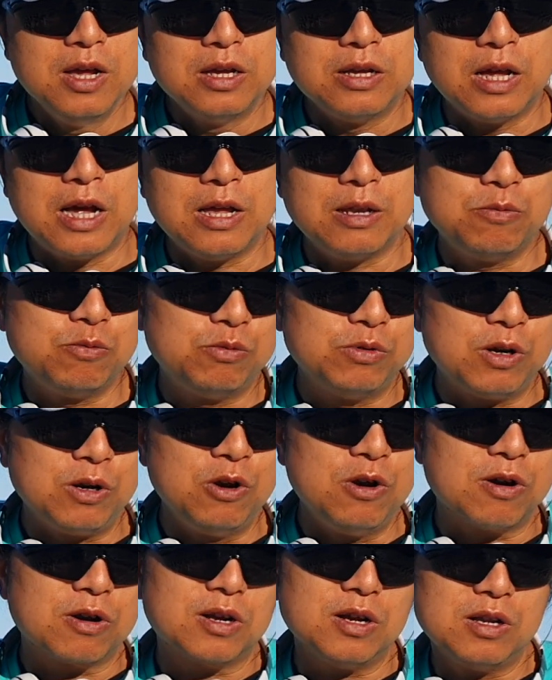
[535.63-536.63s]
And
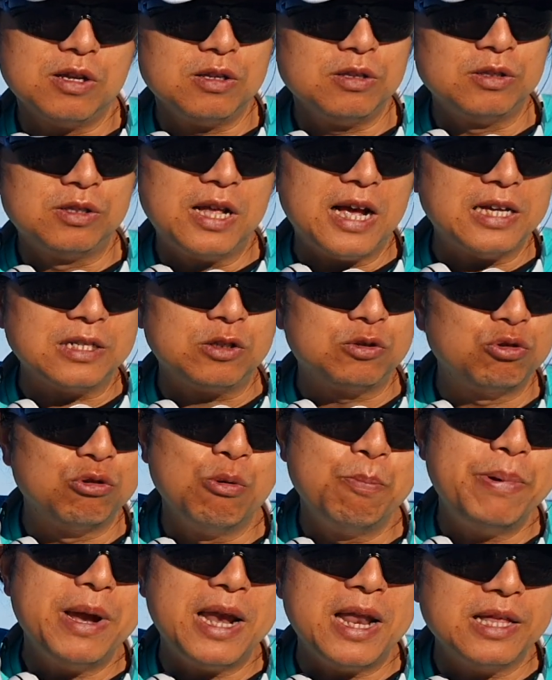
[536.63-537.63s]
look, there's
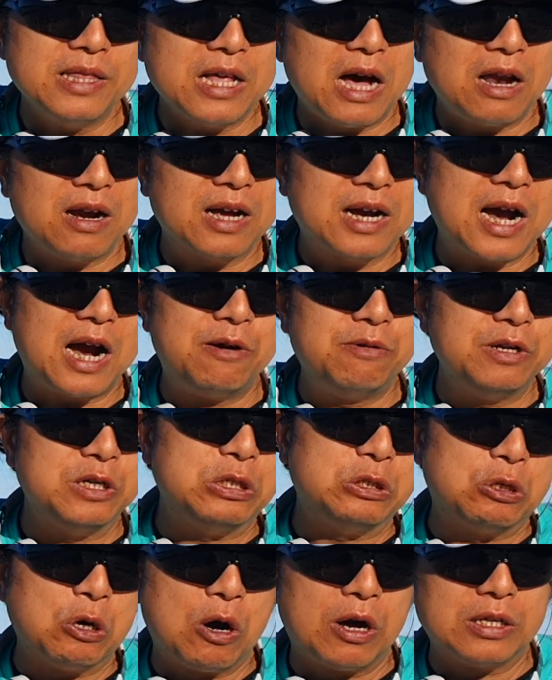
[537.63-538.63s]
$2 billion currently
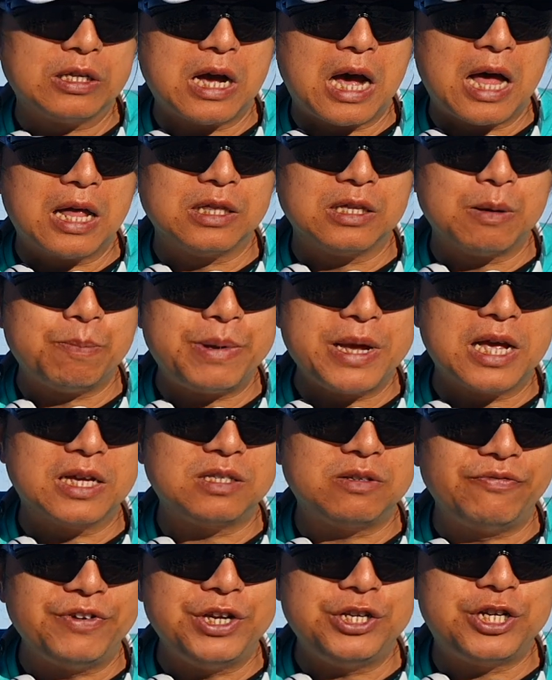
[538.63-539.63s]
stored on the
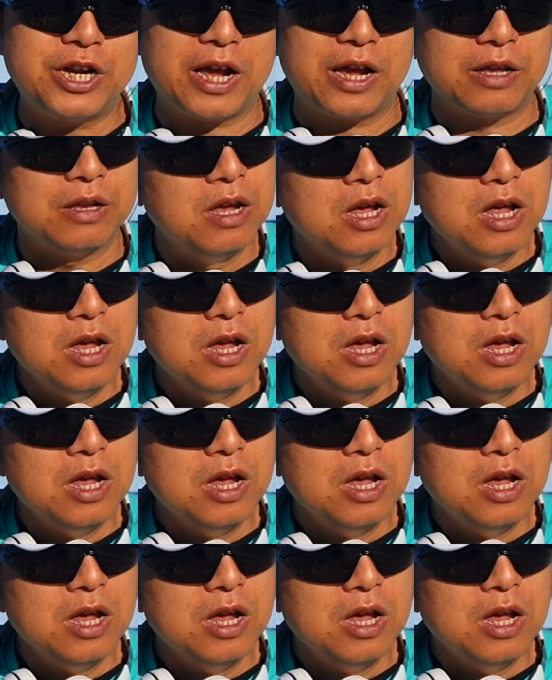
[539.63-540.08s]
BSV chain.